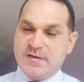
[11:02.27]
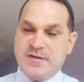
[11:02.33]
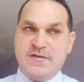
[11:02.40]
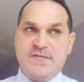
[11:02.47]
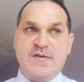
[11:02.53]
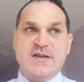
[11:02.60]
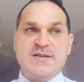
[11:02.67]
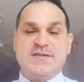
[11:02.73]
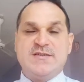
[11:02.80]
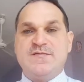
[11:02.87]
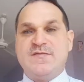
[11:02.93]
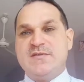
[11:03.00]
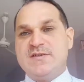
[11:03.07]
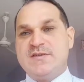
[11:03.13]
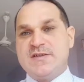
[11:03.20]
the vas
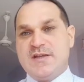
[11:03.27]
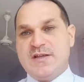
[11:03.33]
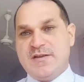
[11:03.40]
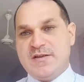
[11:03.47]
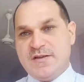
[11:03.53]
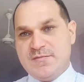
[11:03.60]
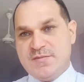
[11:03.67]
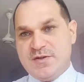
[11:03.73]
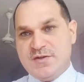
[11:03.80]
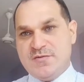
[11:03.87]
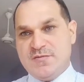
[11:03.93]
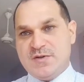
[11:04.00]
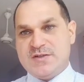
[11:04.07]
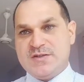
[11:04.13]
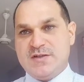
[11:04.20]
deferens and the
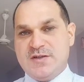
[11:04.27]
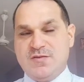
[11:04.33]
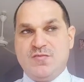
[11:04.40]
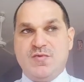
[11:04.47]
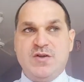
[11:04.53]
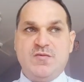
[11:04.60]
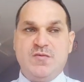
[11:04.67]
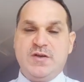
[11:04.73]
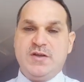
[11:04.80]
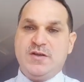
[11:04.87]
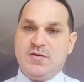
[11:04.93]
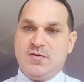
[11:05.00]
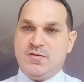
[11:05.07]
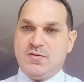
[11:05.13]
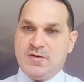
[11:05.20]
epididymis in one way
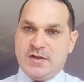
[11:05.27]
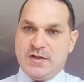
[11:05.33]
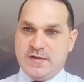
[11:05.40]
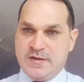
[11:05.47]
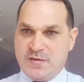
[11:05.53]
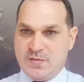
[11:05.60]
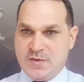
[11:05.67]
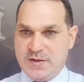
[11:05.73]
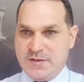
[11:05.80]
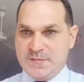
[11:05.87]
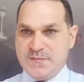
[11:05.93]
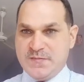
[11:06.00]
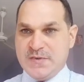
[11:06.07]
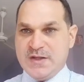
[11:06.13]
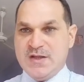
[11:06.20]
or other way.
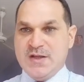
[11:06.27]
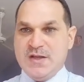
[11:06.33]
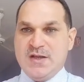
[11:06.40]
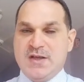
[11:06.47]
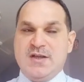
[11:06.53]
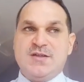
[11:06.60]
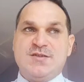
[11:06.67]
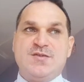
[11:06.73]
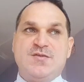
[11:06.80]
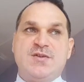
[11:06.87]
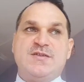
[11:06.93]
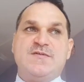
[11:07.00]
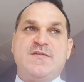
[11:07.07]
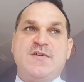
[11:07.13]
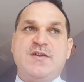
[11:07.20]
So
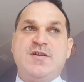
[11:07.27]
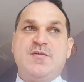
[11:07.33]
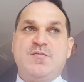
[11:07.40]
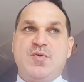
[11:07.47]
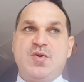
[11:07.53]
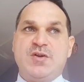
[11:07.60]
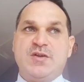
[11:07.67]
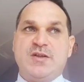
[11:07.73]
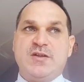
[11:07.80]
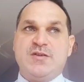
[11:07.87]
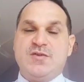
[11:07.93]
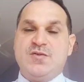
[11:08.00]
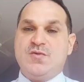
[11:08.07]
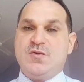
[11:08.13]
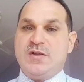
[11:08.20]
it's very important
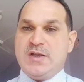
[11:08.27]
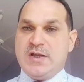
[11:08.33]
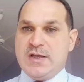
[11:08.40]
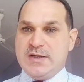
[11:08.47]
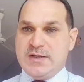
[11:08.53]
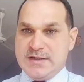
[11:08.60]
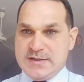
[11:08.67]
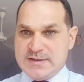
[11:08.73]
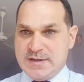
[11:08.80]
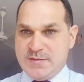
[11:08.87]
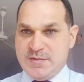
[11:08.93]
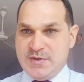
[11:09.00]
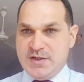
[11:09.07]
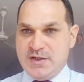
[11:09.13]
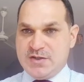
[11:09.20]
during an
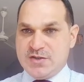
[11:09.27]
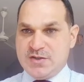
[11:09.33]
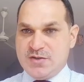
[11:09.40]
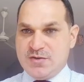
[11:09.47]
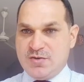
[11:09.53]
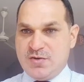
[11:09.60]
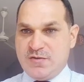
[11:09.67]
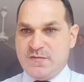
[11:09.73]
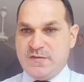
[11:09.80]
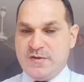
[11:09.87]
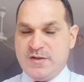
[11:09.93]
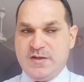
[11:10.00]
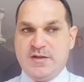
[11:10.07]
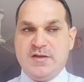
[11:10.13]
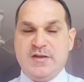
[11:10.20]
examination of
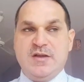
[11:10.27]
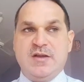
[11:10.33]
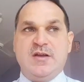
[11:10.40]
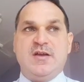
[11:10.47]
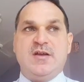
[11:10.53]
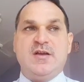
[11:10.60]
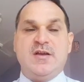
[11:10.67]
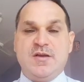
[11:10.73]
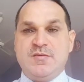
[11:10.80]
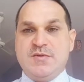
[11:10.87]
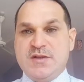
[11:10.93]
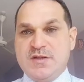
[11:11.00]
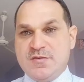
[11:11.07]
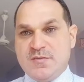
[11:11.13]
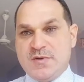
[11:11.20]
the
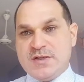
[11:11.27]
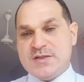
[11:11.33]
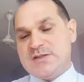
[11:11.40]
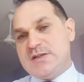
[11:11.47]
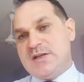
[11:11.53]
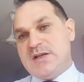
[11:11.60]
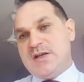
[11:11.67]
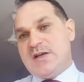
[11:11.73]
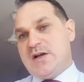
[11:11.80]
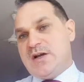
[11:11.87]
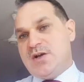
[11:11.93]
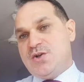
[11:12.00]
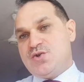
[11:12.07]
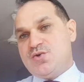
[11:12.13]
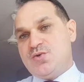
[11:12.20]
epididymis,
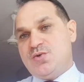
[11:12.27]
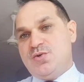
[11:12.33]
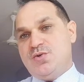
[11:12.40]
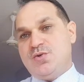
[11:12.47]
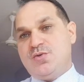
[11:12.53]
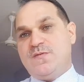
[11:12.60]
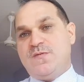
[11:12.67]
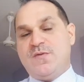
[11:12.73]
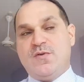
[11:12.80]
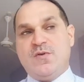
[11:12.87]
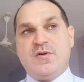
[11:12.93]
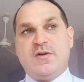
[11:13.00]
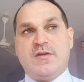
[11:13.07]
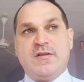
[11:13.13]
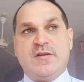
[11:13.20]
I should look
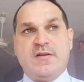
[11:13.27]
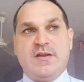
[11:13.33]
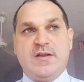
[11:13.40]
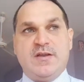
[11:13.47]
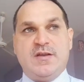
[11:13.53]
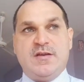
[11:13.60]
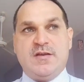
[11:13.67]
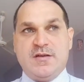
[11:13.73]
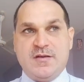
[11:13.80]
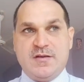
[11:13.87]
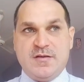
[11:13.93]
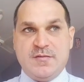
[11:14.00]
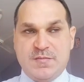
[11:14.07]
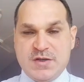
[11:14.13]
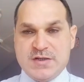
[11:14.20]
for the
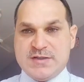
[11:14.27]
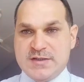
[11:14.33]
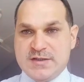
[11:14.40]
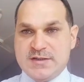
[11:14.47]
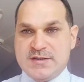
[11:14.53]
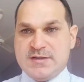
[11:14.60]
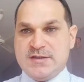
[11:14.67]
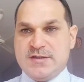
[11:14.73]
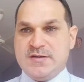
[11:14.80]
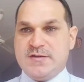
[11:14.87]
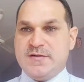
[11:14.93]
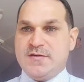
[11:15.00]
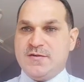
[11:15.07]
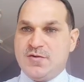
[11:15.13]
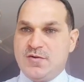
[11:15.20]
presence
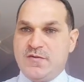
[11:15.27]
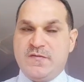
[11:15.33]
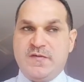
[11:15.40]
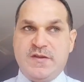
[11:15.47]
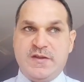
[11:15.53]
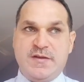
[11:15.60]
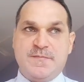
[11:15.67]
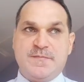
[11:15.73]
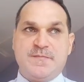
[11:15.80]
of the